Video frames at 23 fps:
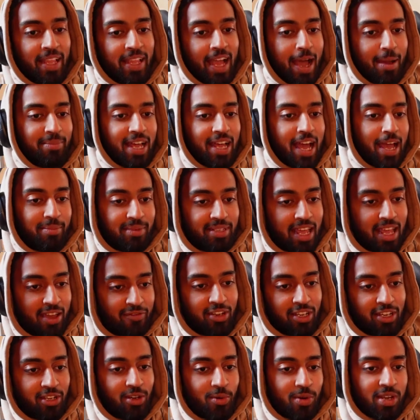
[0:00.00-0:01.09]
I'm
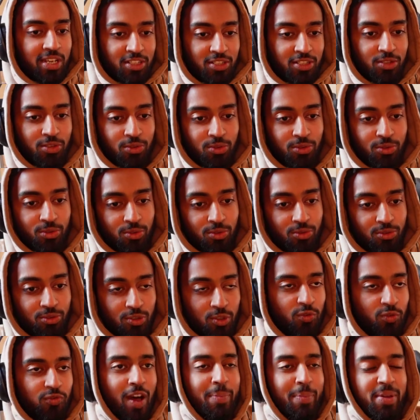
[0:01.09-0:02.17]
never going to
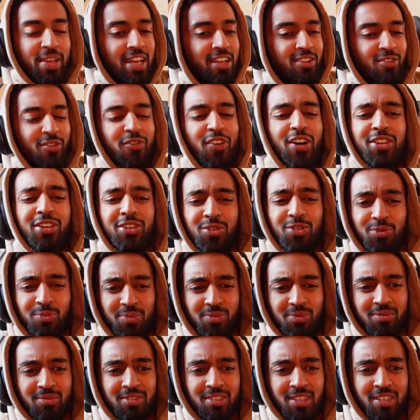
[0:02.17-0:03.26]
fap again. Fuck you,
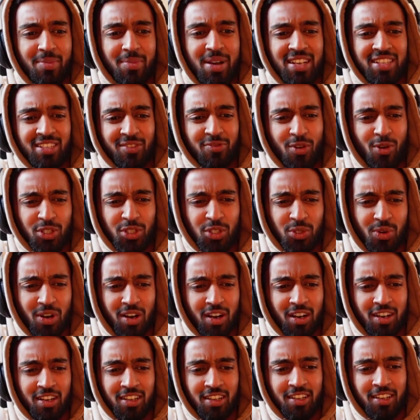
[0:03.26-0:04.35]
dumbass. Of course you
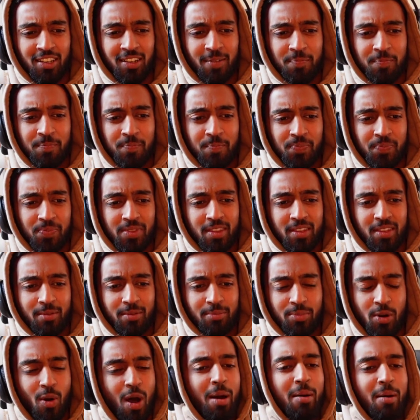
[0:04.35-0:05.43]
are.
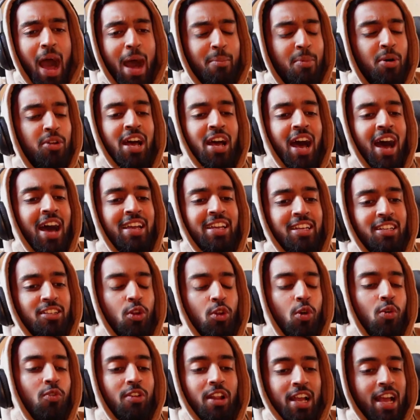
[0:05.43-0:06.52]
Bro, I'm on a higher,
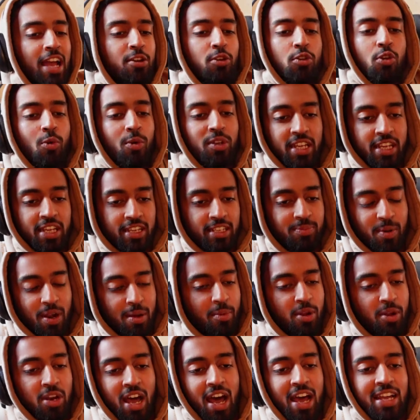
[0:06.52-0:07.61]
like, I don't know what day it is, but
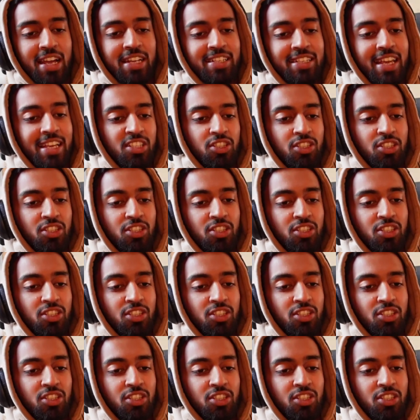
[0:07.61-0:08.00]
I'm on a higher day